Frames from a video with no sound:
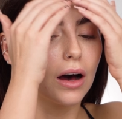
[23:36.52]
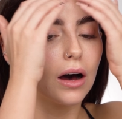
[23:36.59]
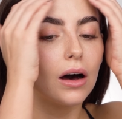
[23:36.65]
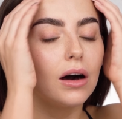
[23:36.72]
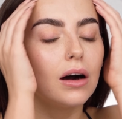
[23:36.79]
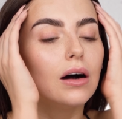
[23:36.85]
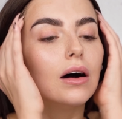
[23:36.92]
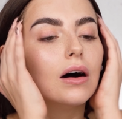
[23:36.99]

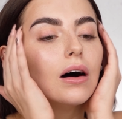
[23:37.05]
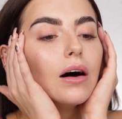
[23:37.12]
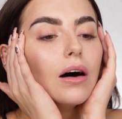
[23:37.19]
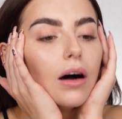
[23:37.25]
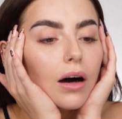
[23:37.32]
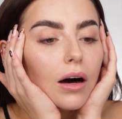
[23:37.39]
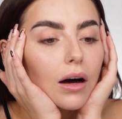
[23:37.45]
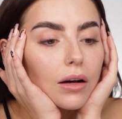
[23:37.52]

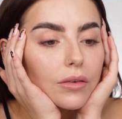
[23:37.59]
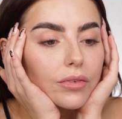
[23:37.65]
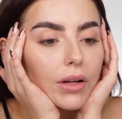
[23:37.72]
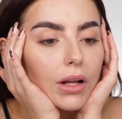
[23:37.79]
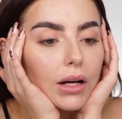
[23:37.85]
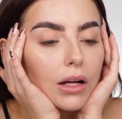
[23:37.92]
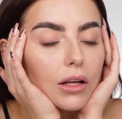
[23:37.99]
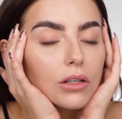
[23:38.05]
I
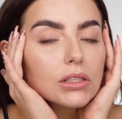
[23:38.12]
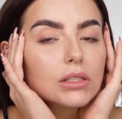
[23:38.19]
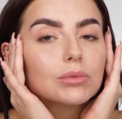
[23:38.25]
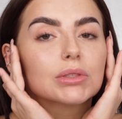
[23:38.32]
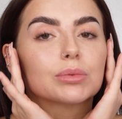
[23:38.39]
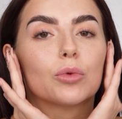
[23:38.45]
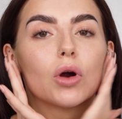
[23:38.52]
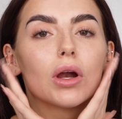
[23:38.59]
feel like I look so
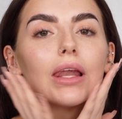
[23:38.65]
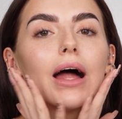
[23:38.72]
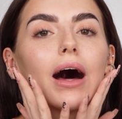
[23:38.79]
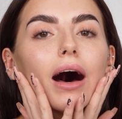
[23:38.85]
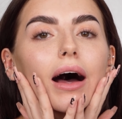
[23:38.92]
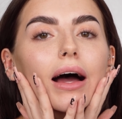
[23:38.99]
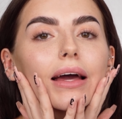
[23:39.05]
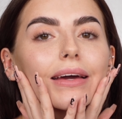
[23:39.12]
much more
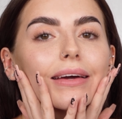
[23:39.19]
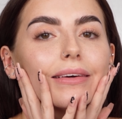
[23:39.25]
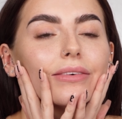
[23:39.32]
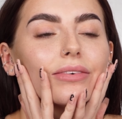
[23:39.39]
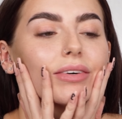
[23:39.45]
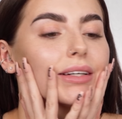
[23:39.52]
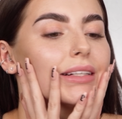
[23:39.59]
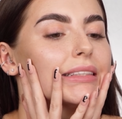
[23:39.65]

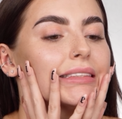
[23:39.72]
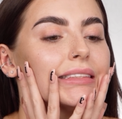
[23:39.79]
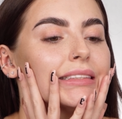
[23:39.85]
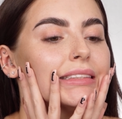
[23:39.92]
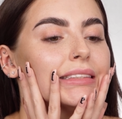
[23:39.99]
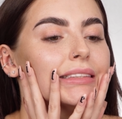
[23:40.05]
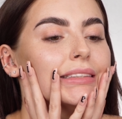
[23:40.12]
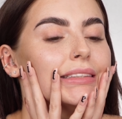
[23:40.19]
alive.
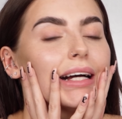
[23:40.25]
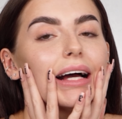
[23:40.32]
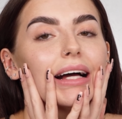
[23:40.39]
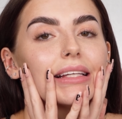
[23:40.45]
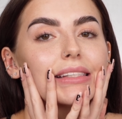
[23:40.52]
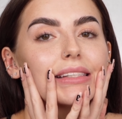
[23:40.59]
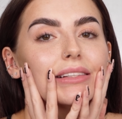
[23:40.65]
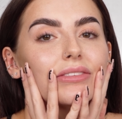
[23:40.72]

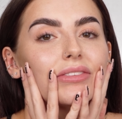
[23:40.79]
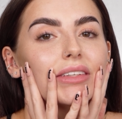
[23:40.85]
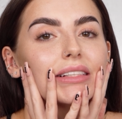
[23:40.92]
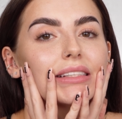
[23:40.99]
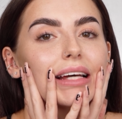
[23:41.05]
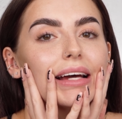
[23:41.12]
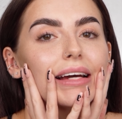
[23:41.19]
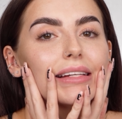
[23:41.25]
I still feel
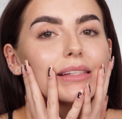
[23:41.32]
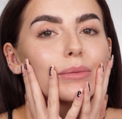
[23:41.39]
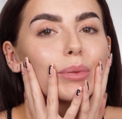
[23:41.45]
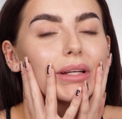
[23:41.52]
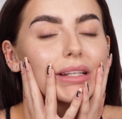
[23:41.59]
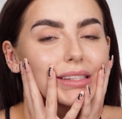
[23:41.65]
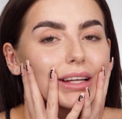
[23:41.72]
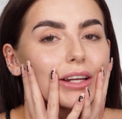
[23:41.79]
dead, but
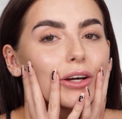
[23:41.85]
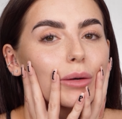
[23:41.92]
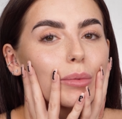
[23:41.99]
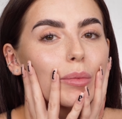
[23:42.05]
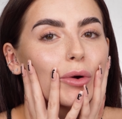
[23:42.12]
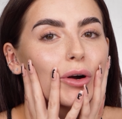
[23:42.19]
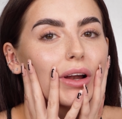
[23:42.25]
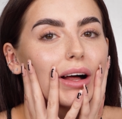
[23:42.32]
at least I look a
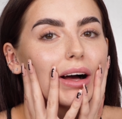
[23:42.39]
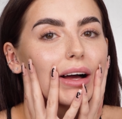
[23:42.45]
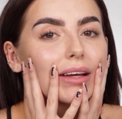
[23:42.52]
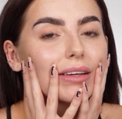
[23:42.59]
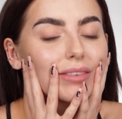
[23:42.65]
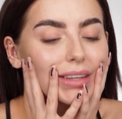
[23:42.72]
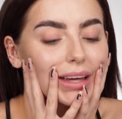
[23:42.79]
bit more alive.